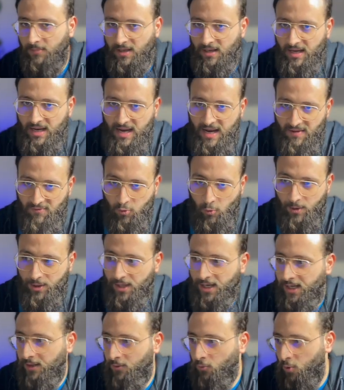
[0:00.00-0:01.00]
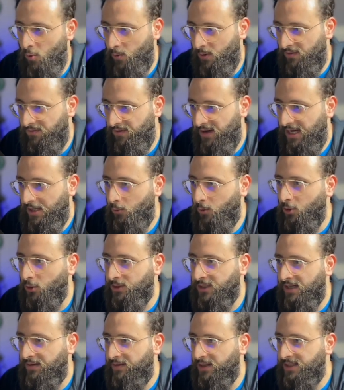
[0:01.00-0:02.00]
if we run it, we will fail. We don't
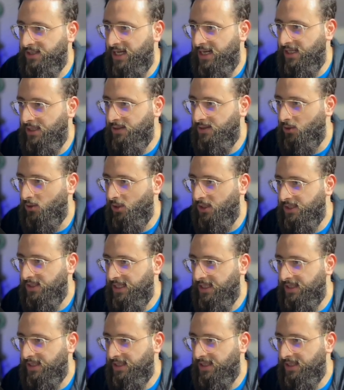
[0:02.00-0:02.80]
have a tenant, so let's add a